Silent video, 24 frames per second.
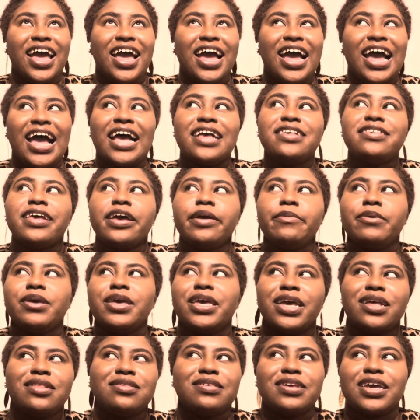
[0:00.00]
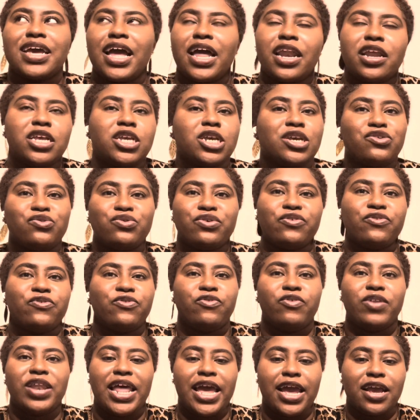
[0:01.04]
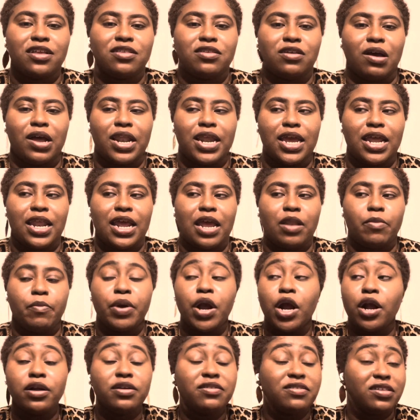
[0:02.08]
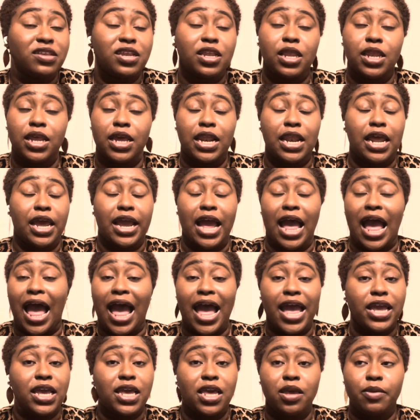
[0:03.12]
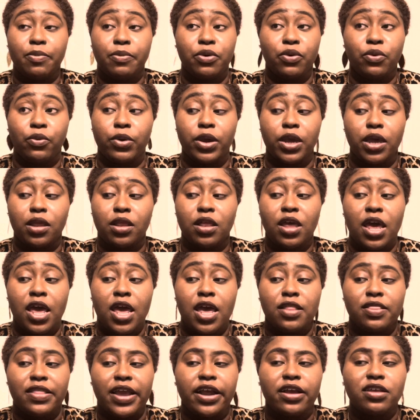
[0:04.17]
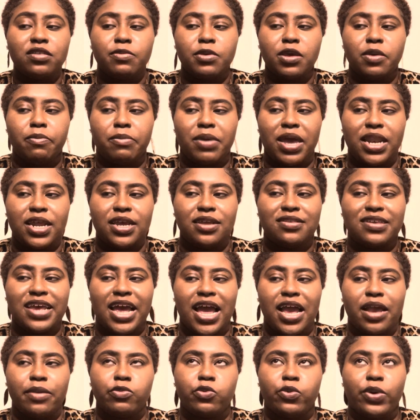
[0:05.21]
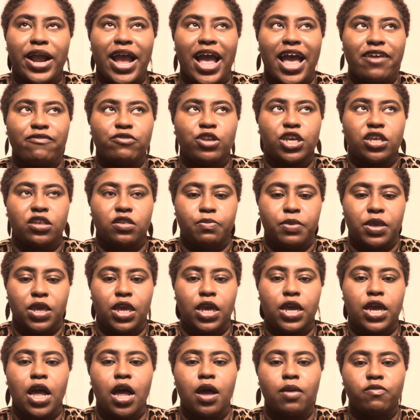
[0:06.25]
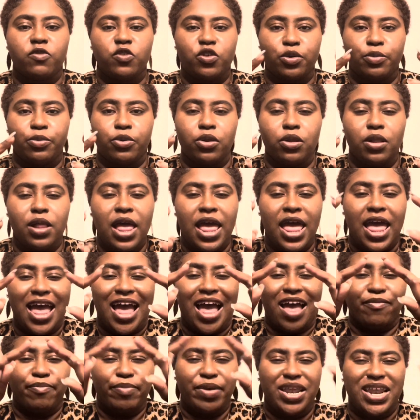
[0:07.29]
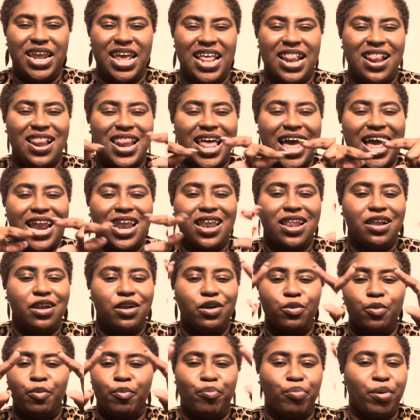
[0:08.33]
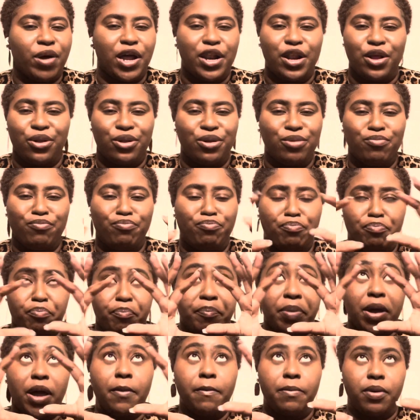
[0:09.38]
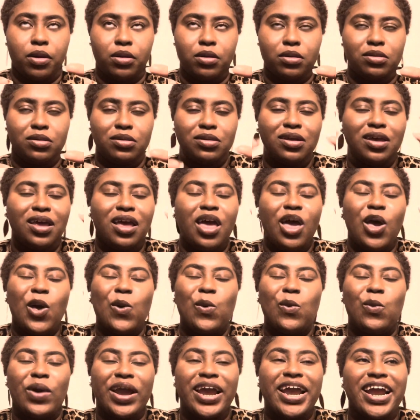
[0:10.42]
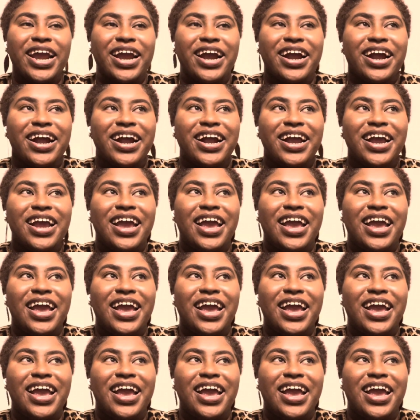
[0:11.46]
as I began to kind of just reflect on it, and personally, like I keep it real, there has been many times where I've just been comfortable. I've been in that little bubble, bubble where